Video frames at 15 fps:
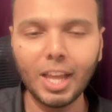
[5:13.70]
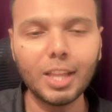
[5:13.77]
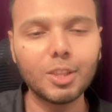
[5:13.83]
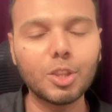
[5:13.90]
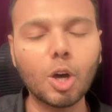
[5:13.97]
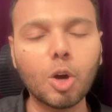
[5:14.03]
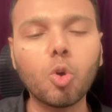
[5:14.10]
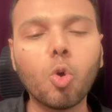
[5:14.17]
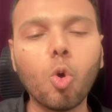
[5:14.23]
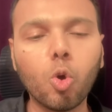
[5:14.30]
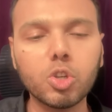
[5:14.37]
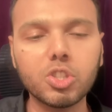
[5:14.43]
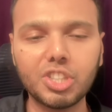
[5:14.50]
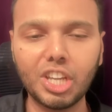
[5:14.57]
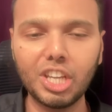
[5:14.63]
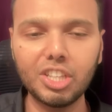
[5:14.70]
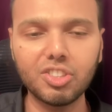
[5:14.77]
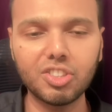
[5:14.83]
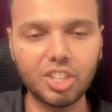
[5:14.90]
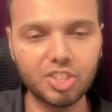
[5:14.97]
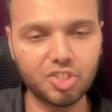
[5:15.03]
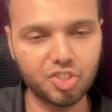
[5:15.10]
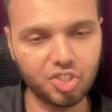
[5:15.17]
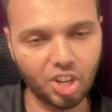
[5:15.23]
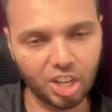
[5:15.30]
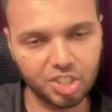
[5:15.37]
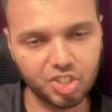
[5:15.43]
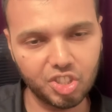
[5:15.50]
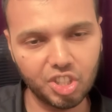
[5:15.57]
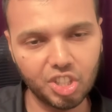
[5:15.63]
the course is
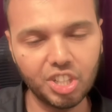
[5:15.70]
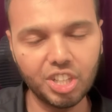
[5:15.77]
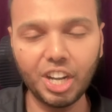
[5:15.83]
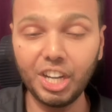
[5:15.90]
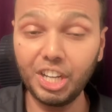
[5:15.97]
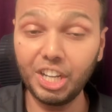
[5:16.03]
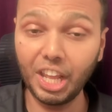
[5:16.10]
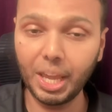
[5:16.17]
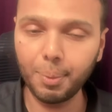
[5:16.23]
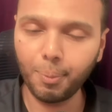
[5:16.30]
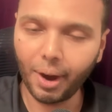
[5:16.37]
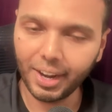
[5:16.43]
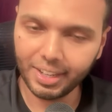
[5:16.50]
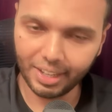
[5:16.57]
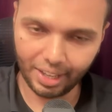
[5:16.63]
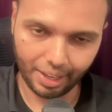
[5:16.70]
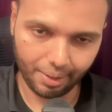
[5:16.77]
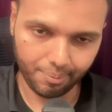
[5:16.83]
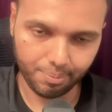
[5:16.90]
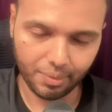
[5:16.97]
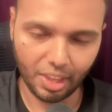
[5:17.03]
structured day by day